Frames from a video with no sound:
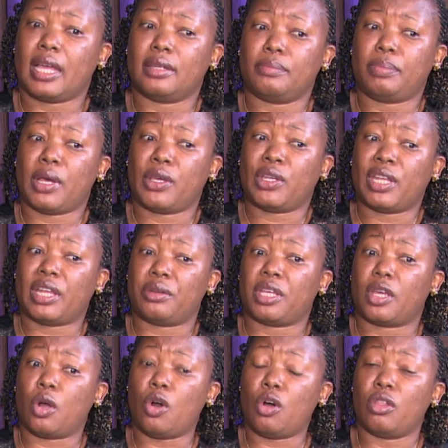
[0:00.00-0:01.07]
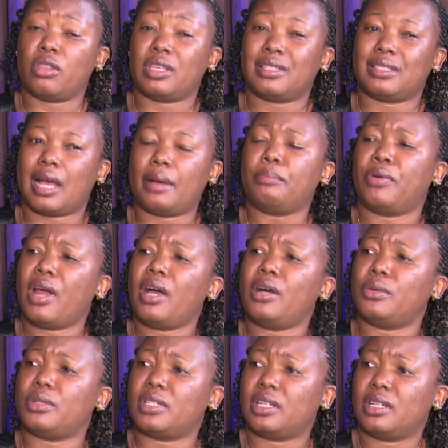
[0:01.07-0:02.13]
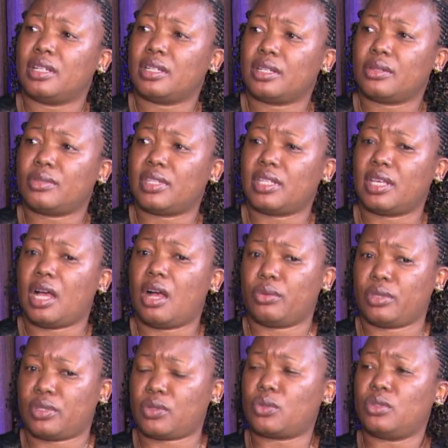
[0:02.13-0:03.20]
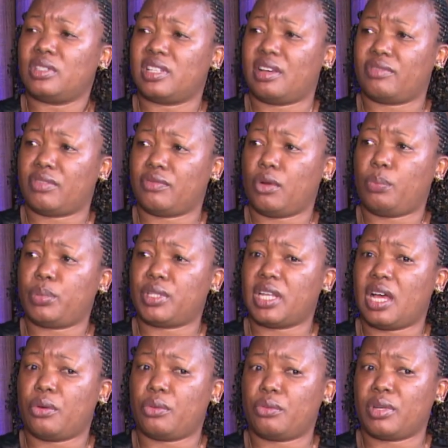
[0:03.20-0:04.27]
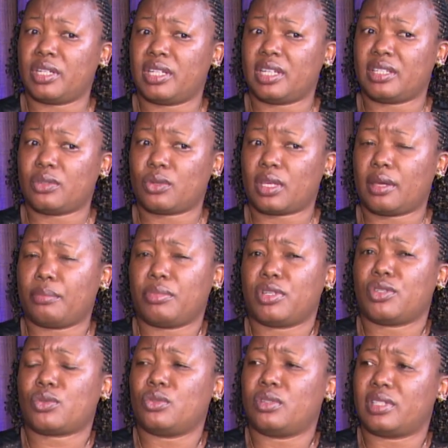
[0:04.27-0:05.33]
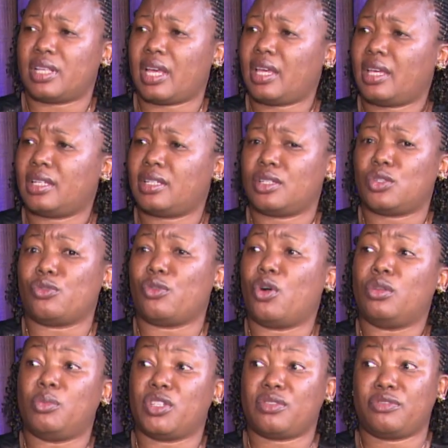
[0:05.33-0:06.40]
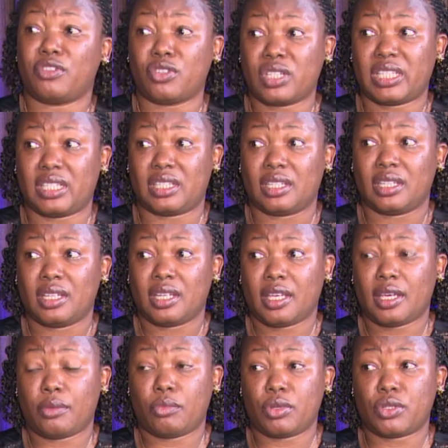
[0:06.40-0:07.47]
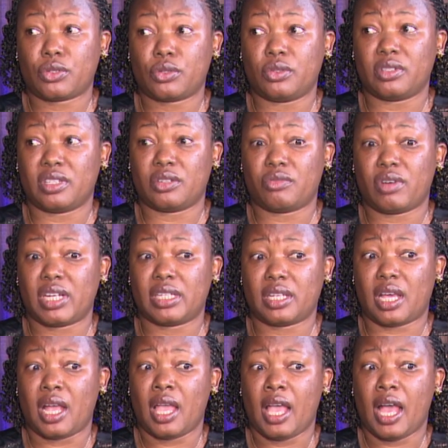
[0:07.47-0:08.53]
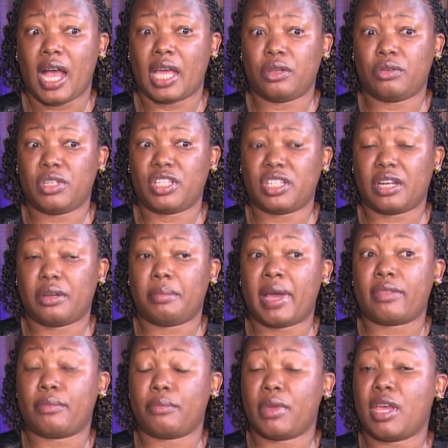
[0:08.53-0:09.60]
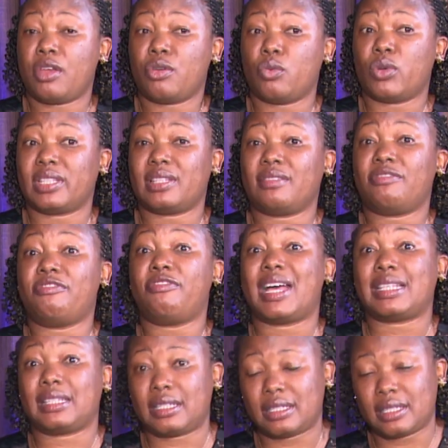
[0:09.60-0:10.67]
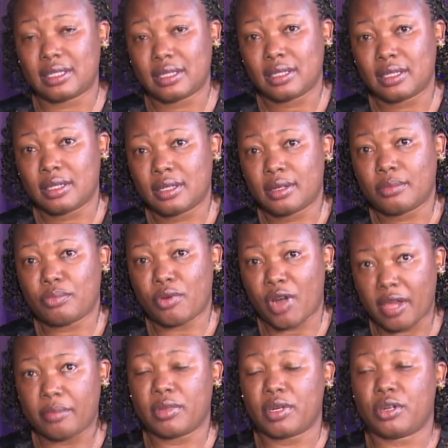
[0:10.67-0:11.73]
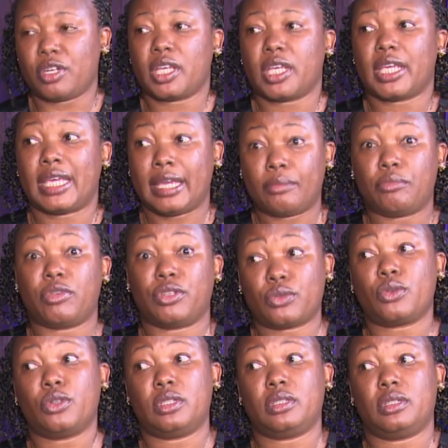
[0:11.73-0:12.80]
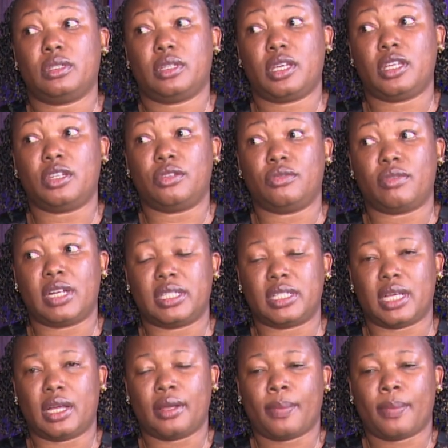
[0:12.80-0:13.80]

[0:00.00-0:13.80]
and pioneering all this, I'm proud to see how the schools have developed now. Rwanda's Cambridge schools are heading to almost 40 Cambridge schools in Rwanda. And originally, Mother Mary was the first primary Cambridge school in Rwanda.